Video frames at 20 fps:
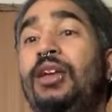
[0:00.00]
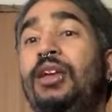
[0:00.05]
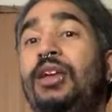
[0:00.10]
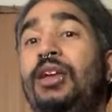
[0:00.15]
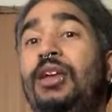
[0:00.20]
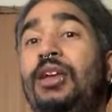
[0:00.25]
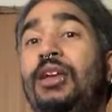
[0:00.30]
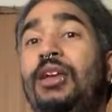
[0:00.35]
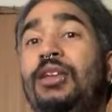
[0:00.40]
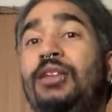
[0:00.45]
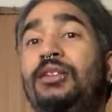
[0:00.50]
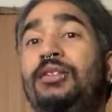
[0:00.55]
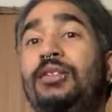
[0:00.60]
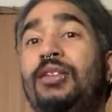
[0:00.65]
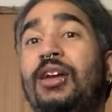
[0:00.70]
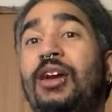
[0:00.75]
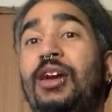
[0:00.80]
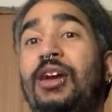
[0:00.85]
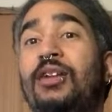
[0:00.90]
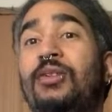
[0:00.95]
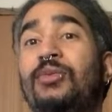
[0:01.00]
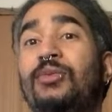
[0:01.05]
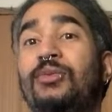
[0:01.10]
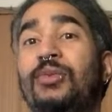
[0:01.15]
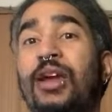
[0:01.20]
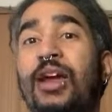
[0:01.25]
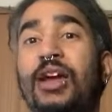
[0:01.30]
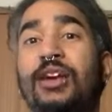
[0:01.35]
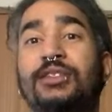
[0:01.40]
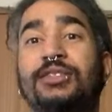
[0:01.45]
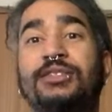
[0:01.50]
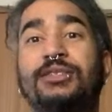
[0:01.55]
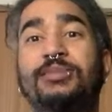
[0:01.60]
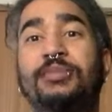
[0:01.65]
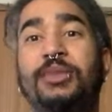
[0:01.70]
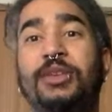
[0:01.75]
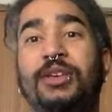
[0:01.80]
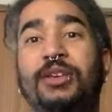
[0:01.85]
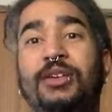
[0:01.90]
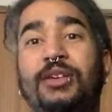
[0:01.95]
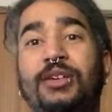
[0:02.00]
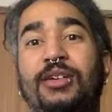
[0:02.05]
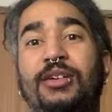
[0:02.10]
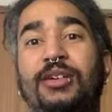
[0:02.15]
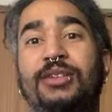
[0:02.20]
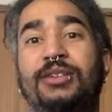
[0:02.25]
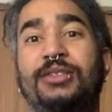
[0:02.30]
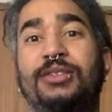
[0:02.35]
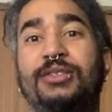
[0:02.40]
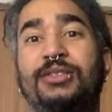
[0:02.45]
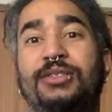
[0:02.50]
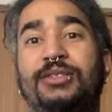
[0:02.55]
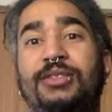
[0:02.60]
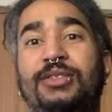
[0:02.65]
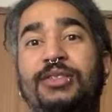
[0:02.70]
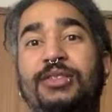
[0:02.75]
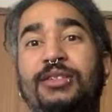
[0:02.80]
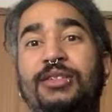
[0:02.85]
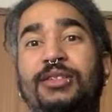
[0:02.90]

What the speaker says: it kind of wrecked because